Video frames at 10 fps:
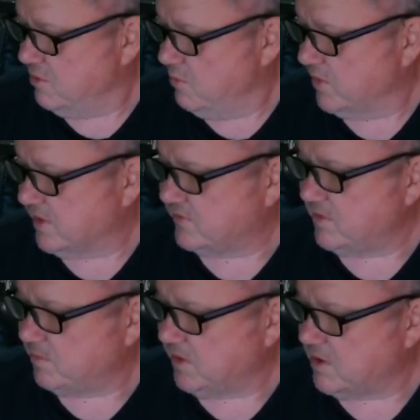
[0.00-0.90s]
we can
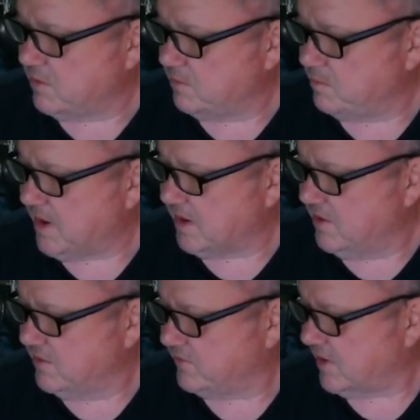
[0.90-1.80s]
simply go back
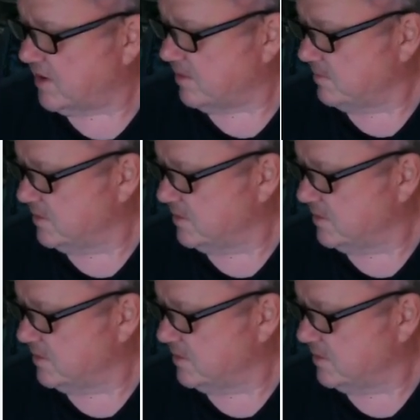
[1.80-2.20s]
here to setup.